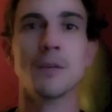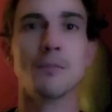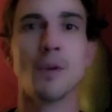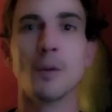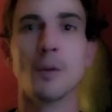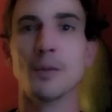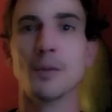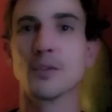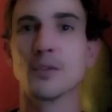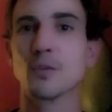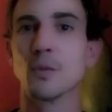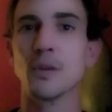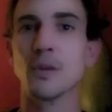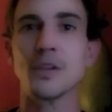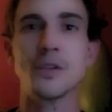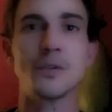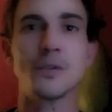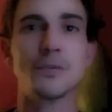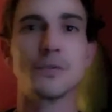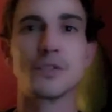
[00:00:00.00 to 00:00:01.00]
moments where
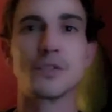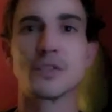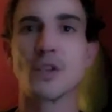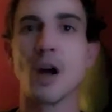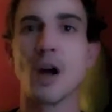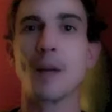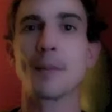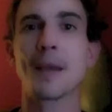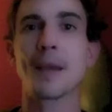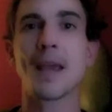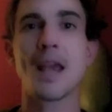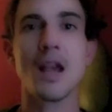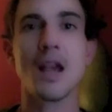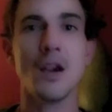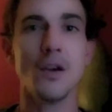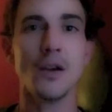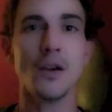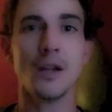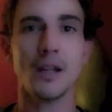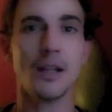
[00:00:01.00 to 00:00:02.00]
you stop
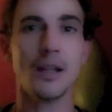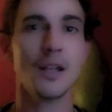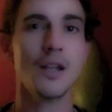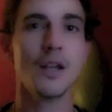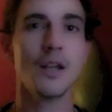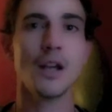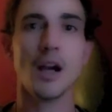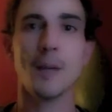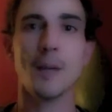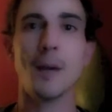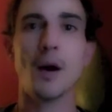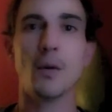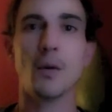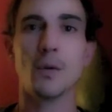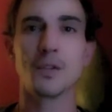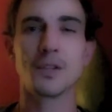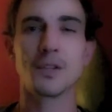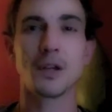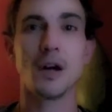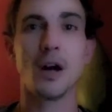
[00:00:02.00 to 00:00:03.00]
caring about
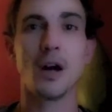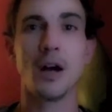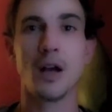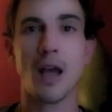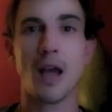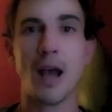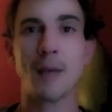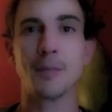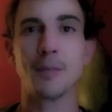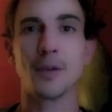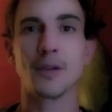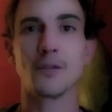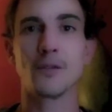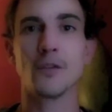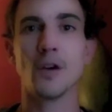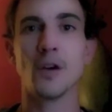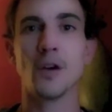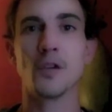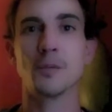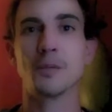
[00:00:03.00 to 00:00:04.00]
what's happening
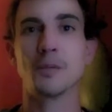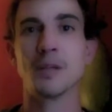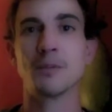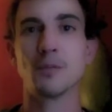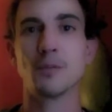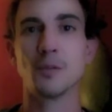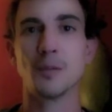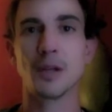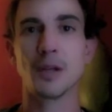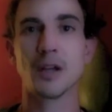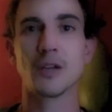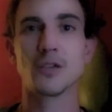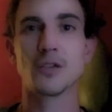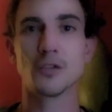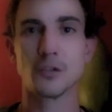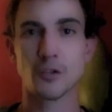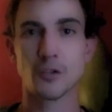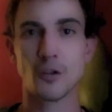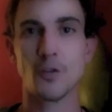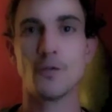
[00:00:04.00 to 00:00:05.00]
for other people because
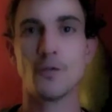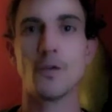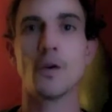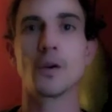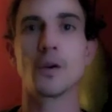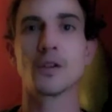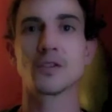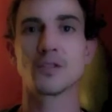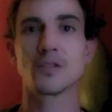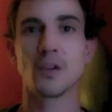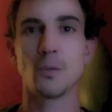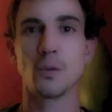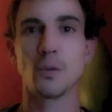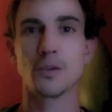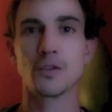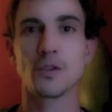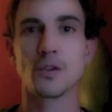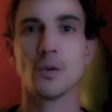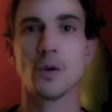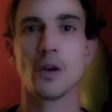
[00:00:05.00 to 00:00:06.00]
you're so focused on
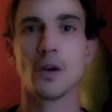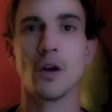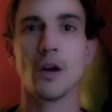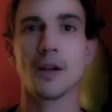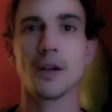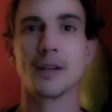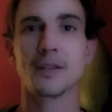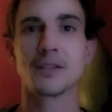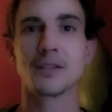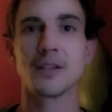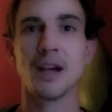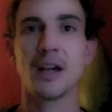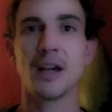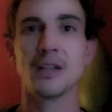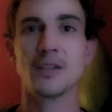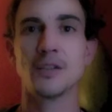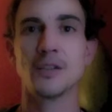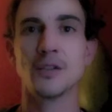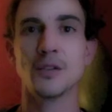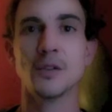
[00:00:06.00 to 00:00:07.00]
what's going on
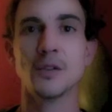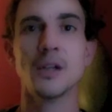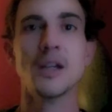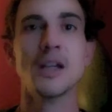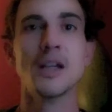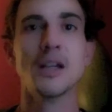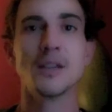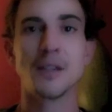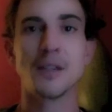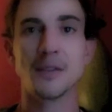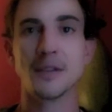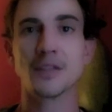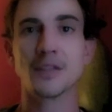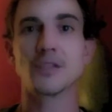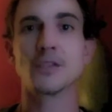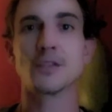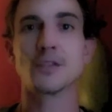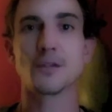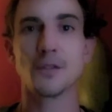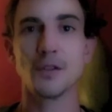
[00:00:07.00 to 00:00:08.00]
inside you, then this
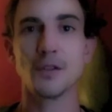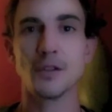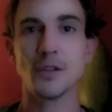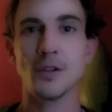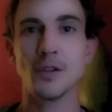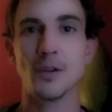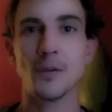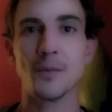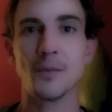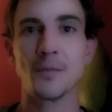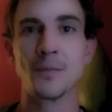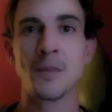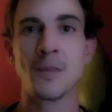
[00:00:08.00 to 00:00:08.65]
is for you.